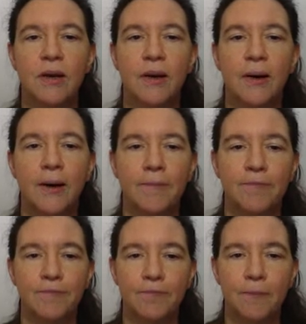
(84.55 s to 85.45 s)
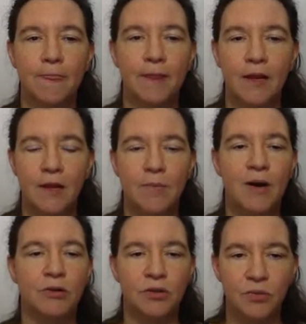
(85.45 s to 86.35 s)

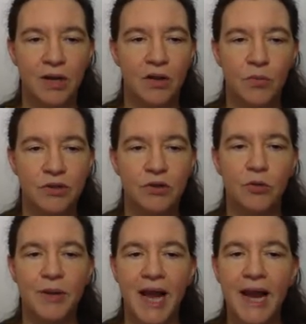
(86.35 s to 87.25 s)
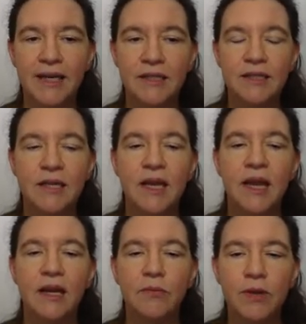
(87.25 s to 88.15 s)
about, well, what's all behind it.
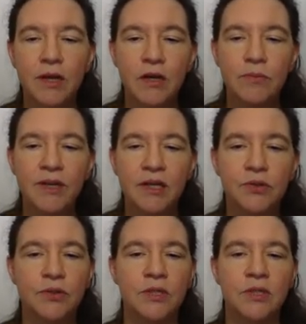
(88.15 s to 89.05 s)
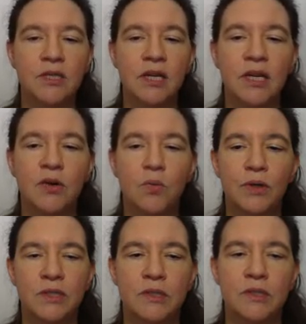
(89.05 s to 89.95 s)
And we're going to be interested in
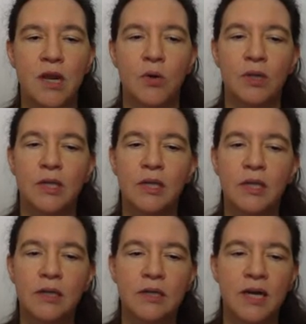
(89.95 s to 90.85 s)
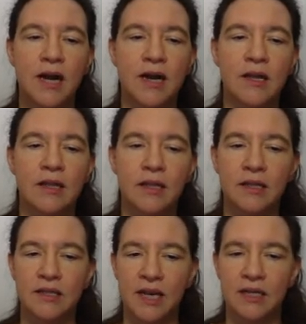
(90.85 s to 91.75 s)
what's down here under the
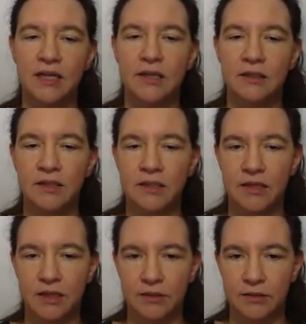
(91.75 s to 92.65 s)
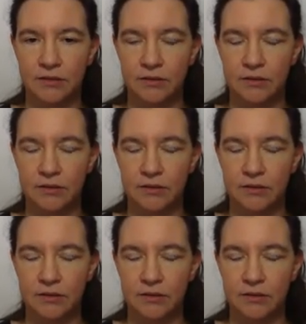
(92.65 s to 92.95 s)
technical details.